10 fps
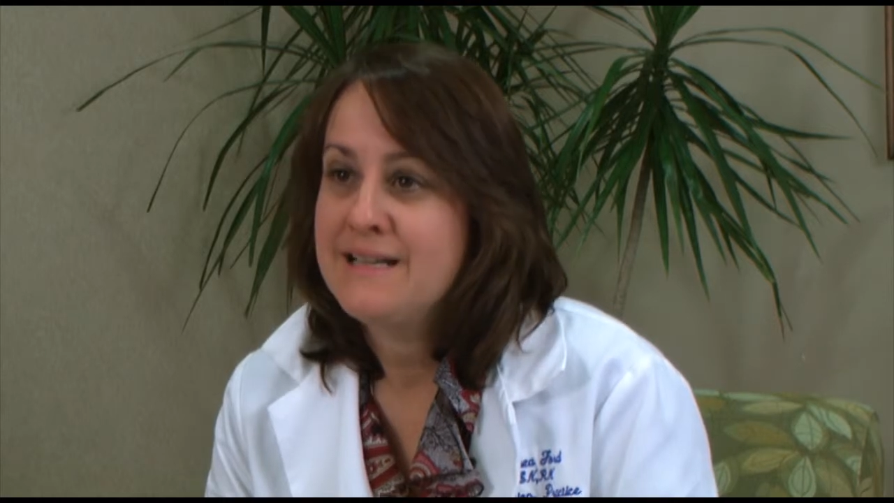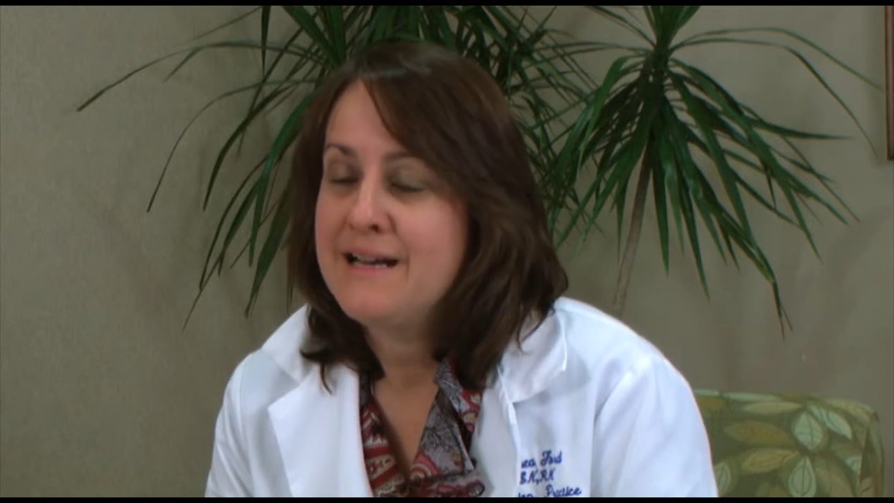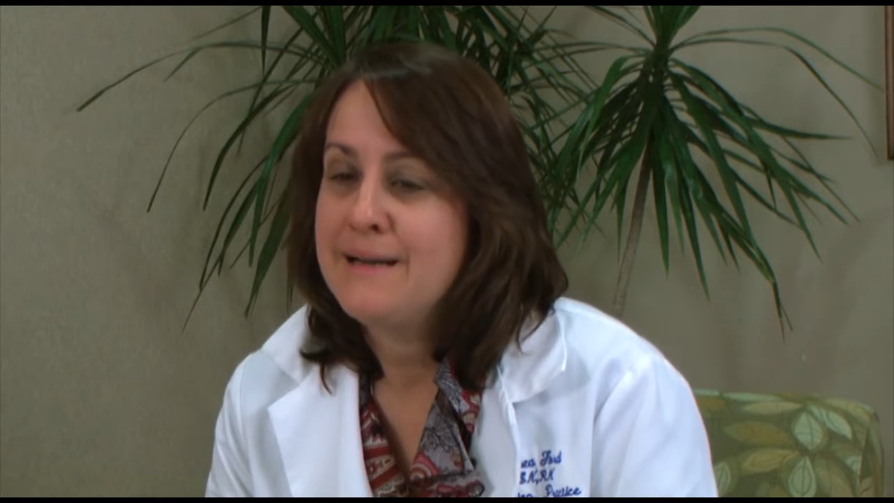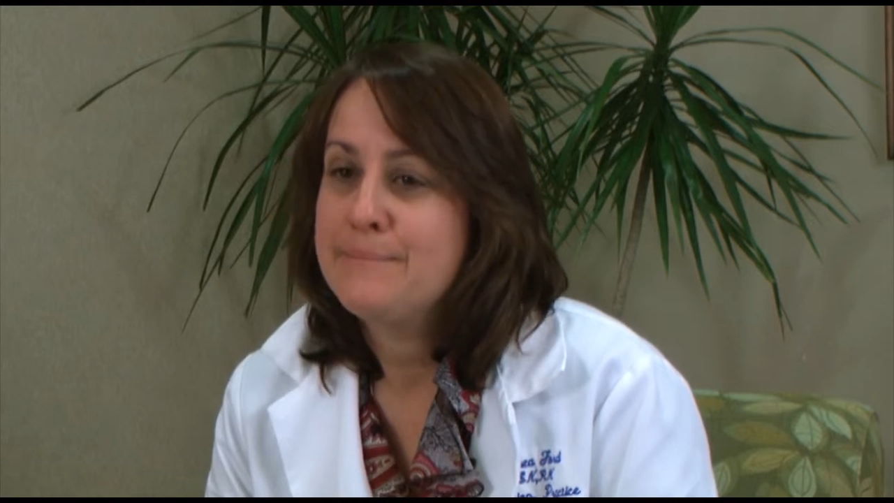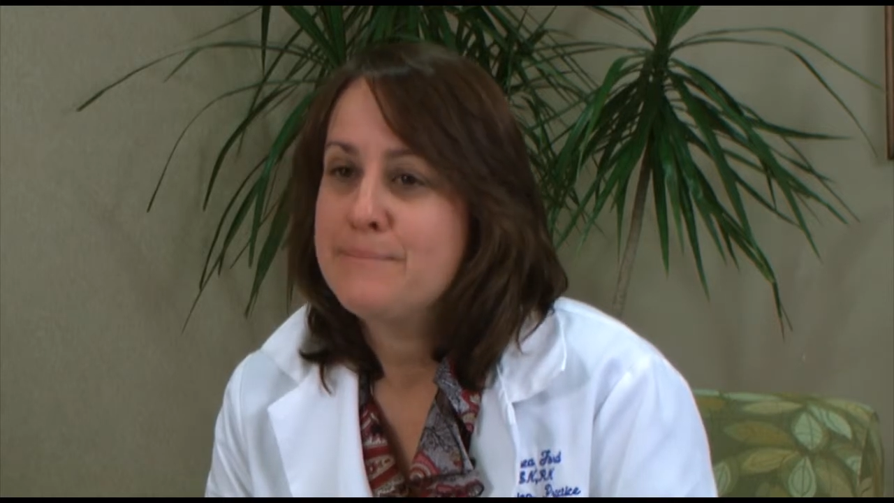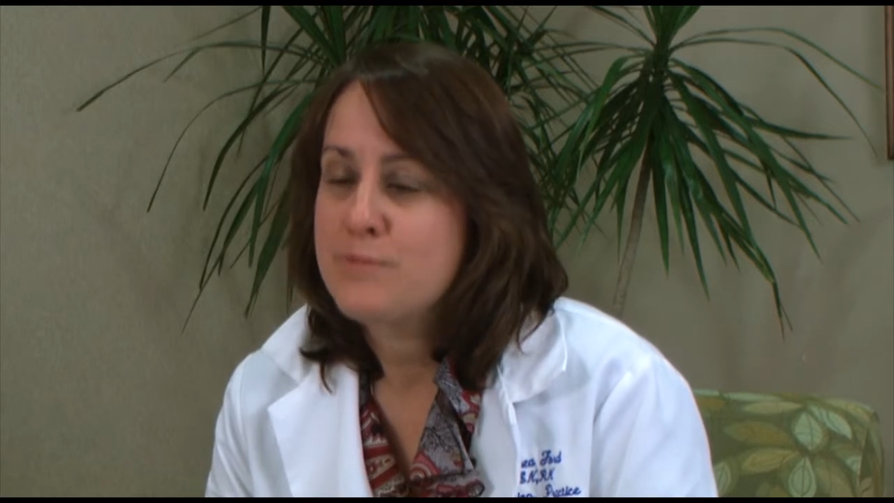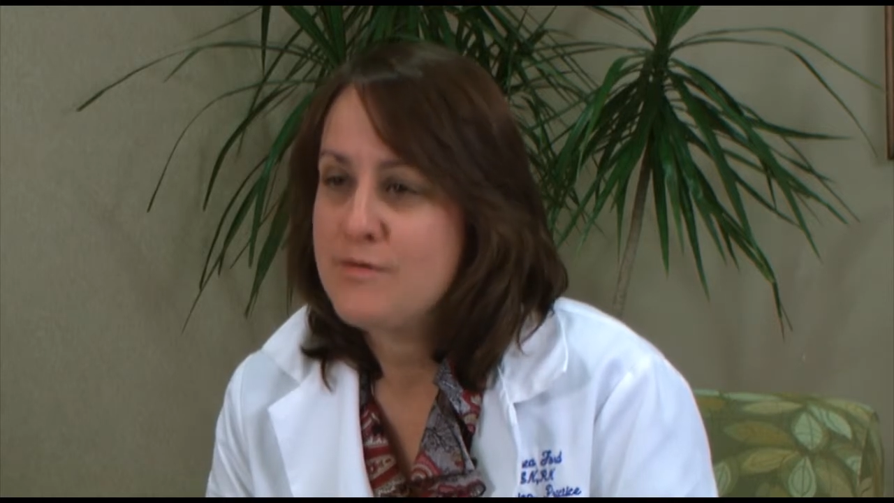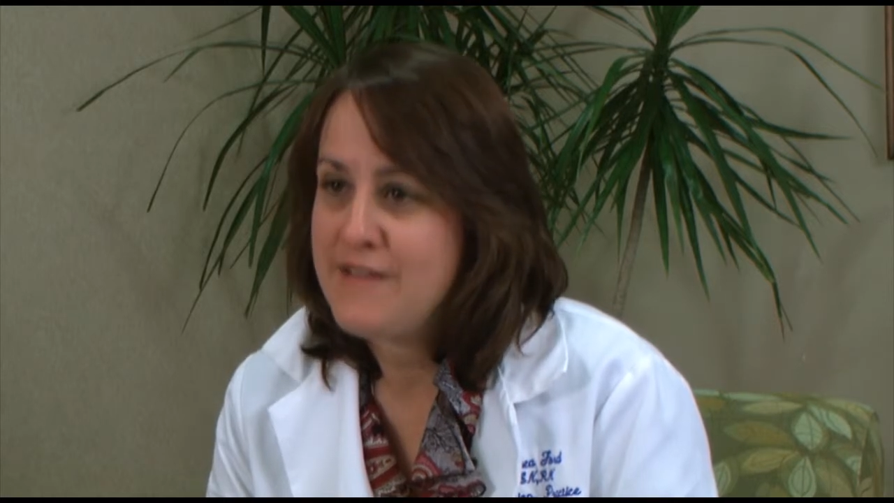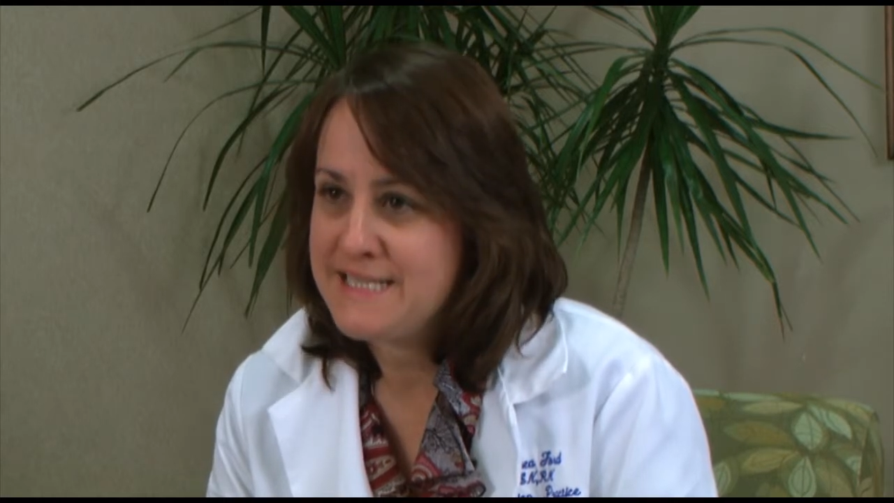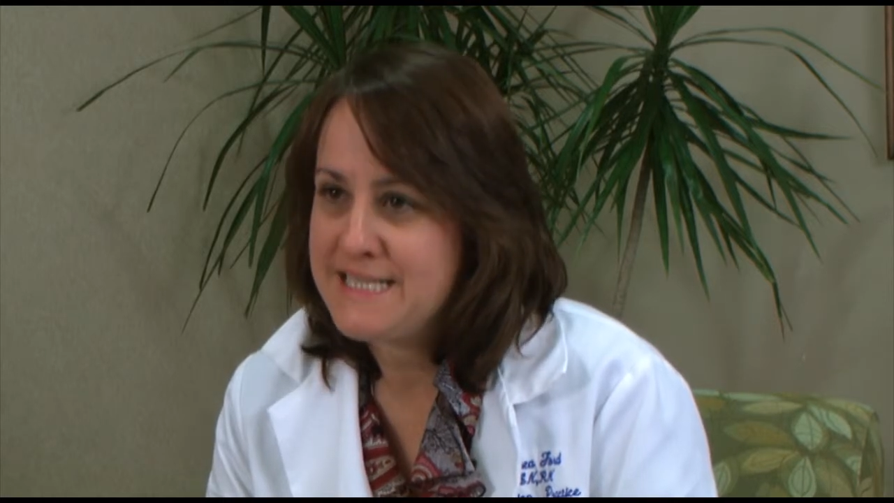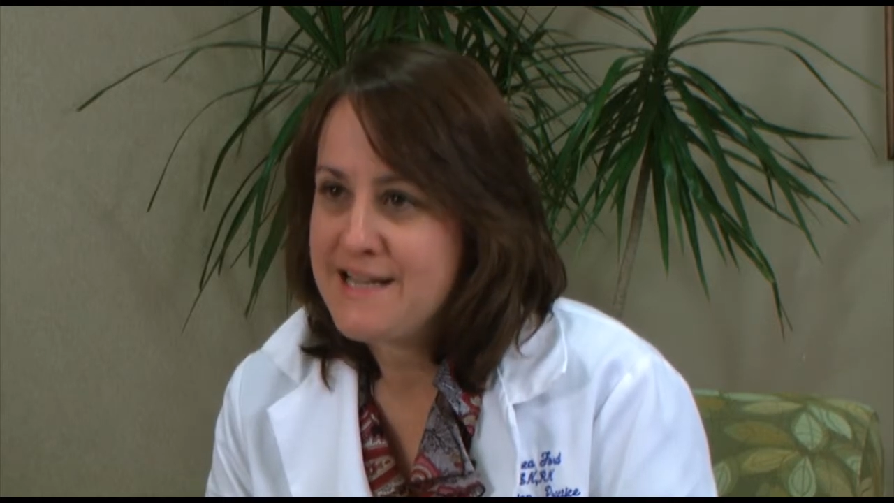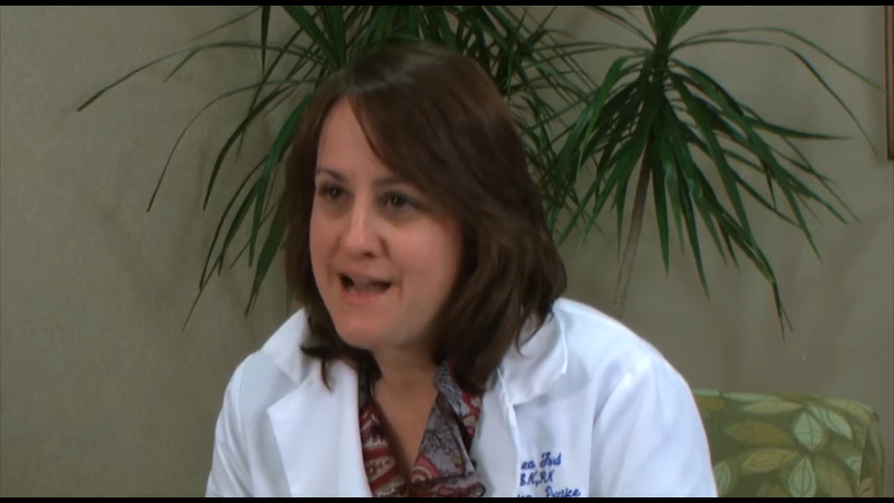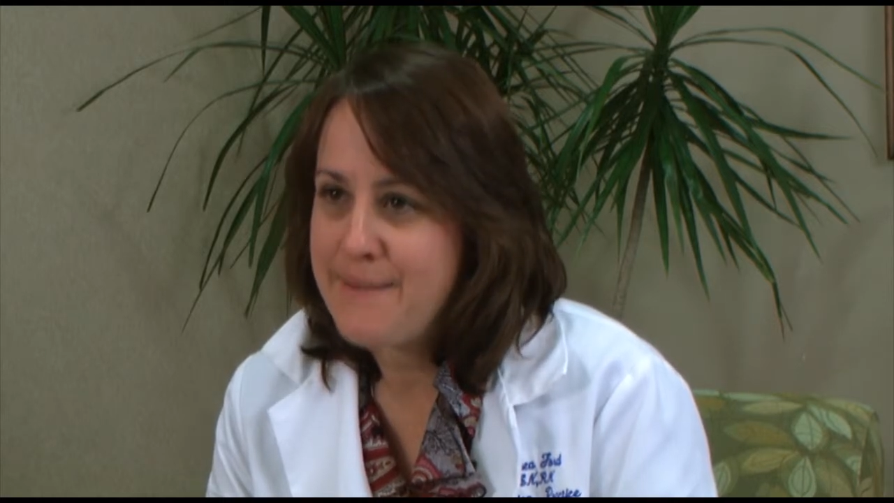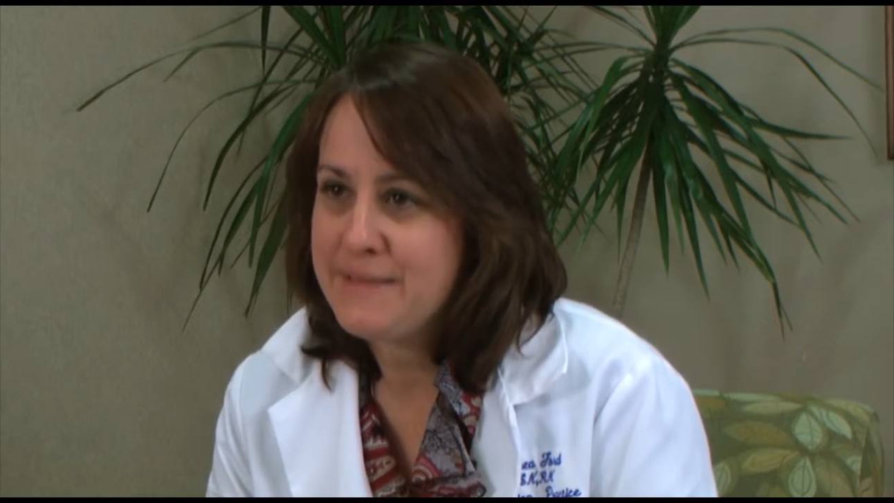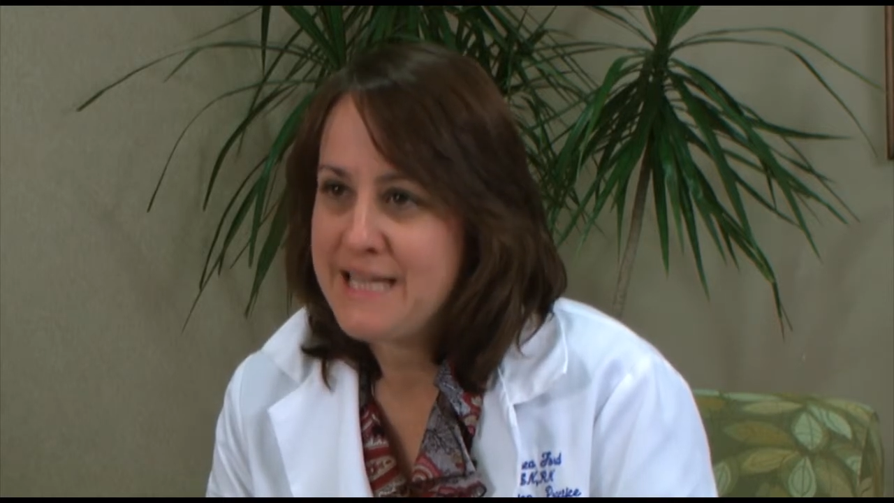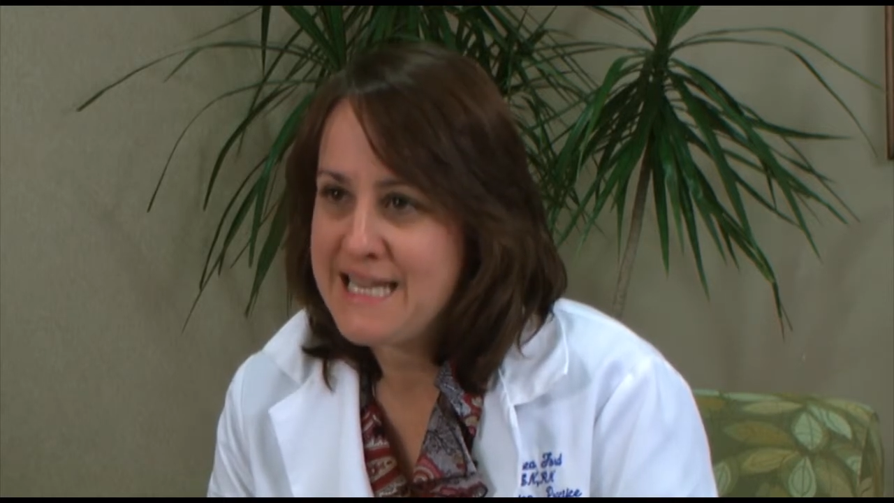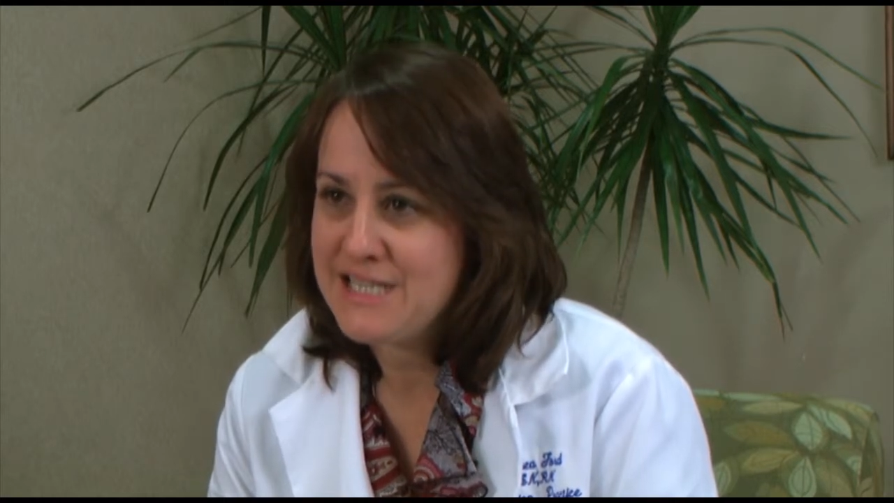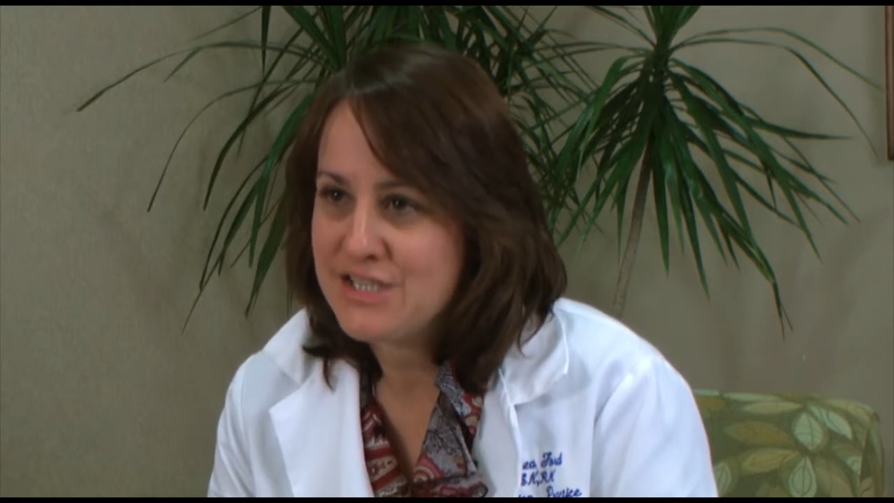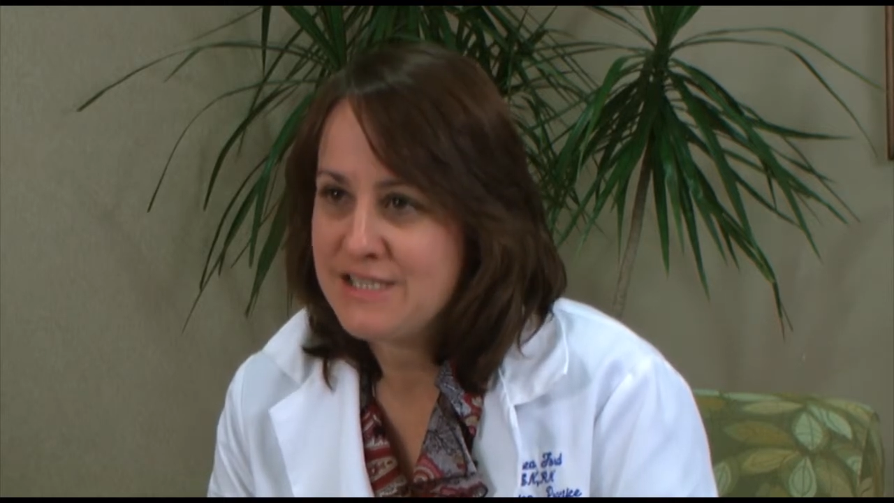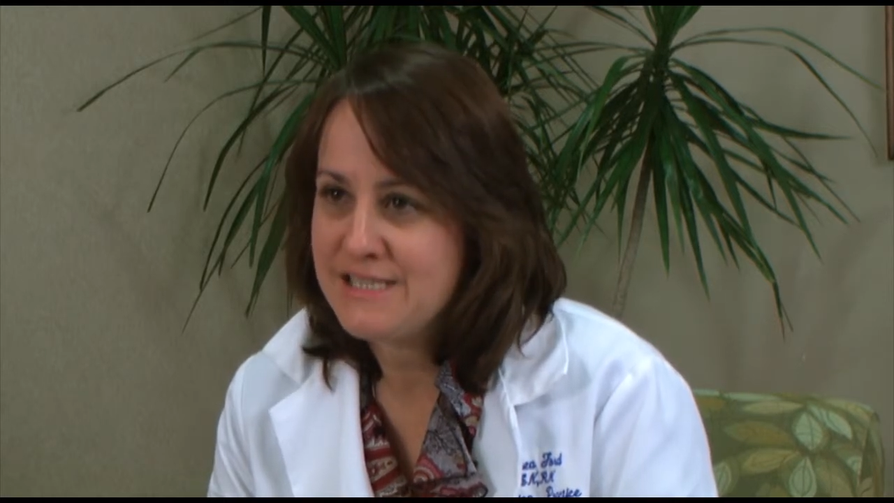um, preventing
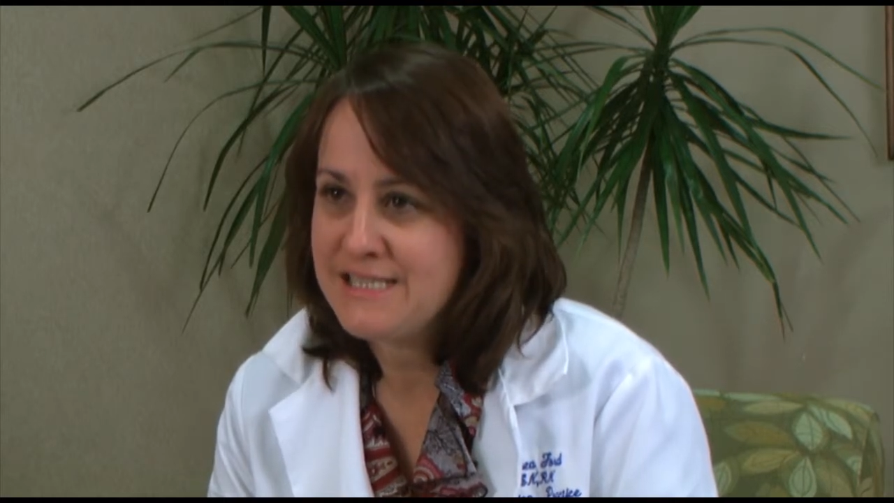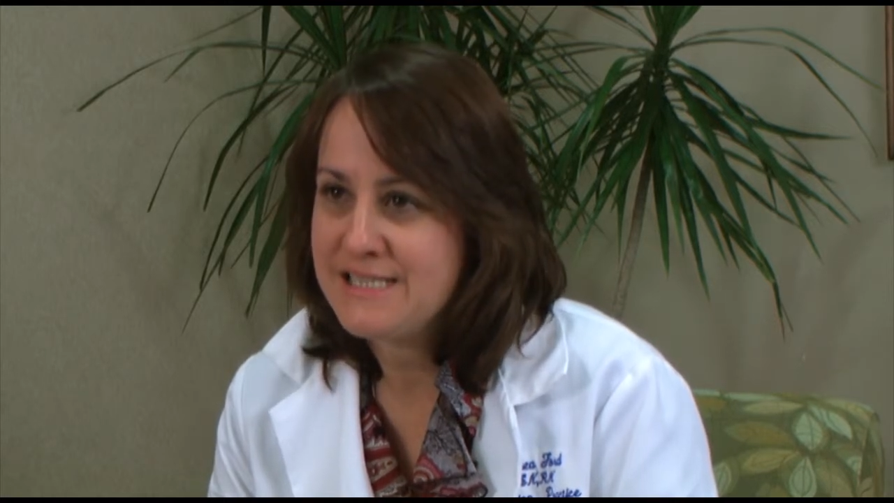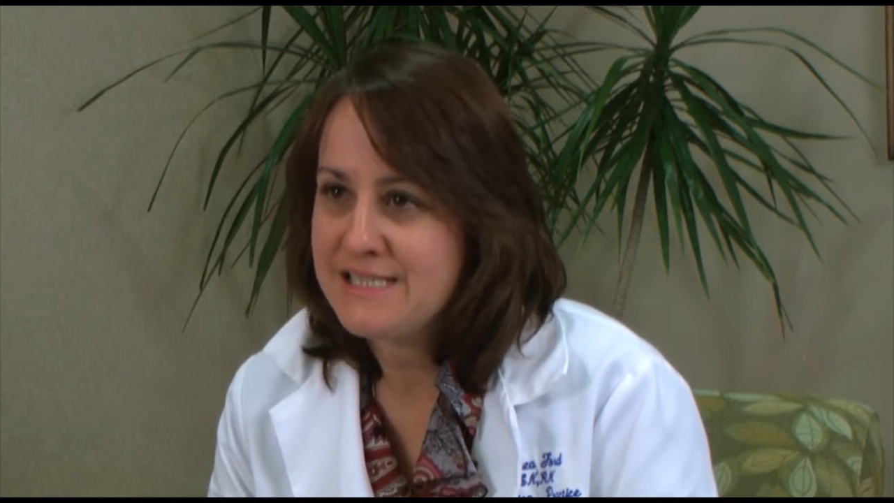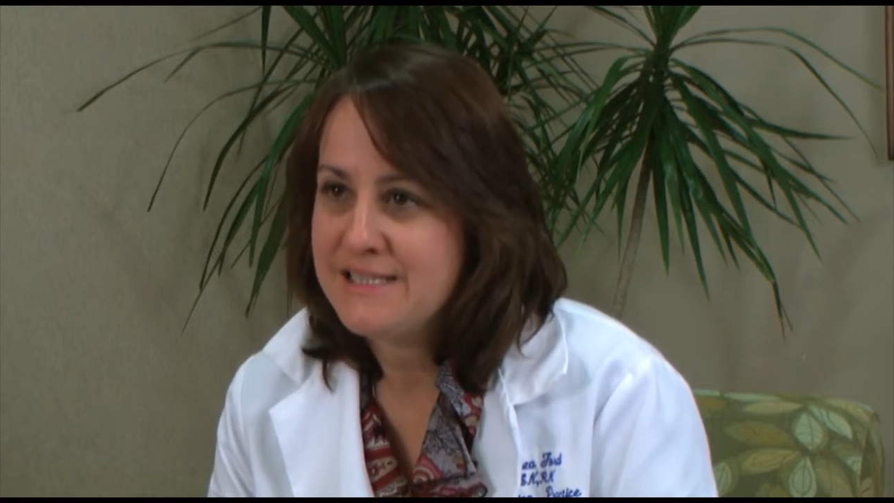complications,